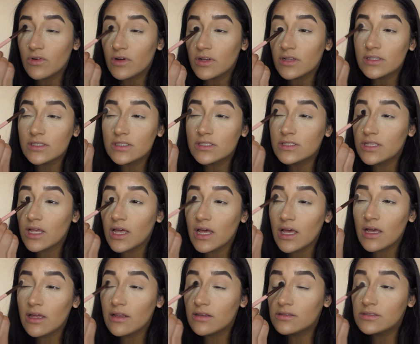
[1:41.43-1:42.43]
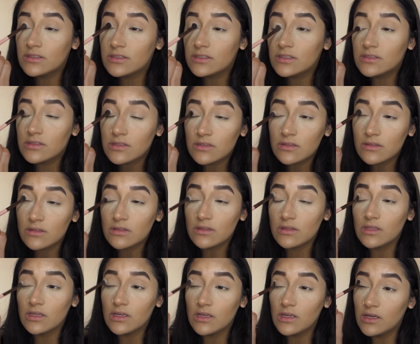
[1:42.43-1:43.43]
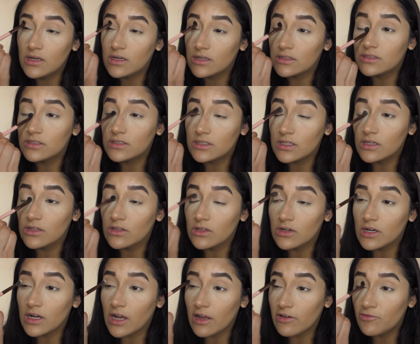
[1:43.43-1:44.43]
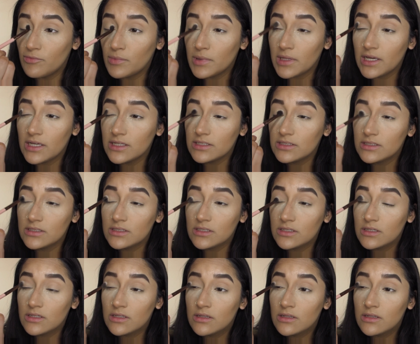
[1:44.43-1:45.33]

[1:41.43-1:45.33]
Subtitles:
going to set the concealer I've placed.